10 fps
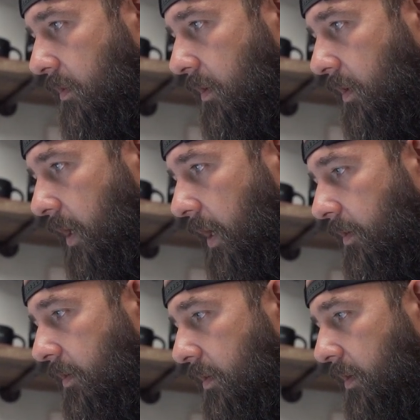Okay.
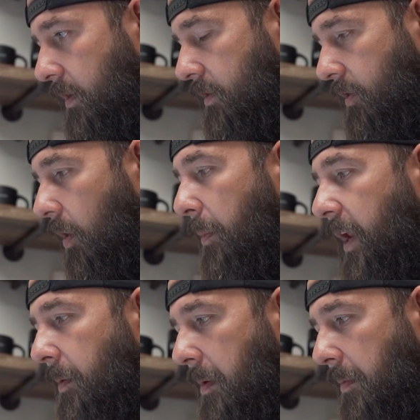So
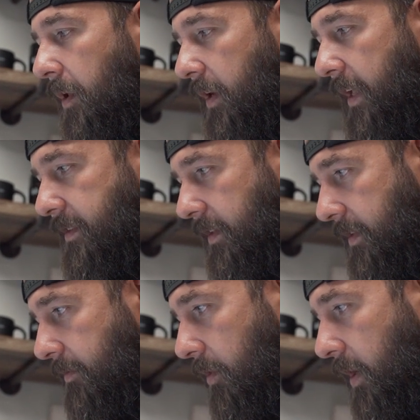minimum, I'm looking at
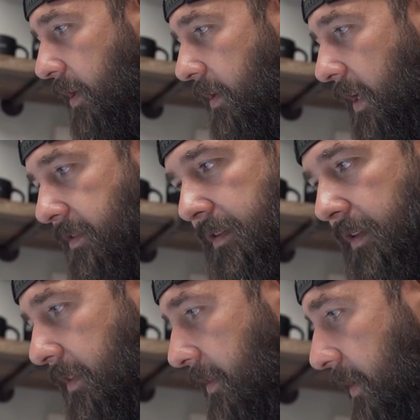6,400. That's
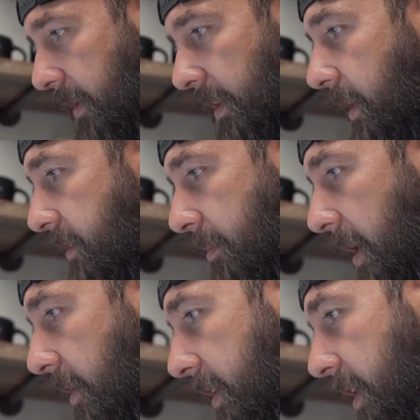the least
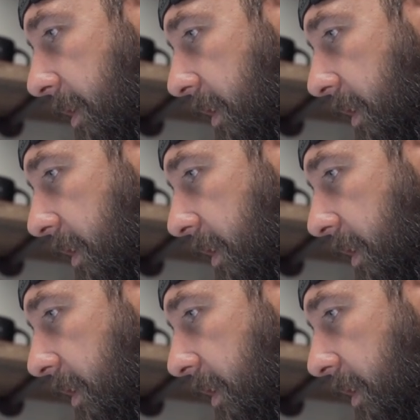amount that I'm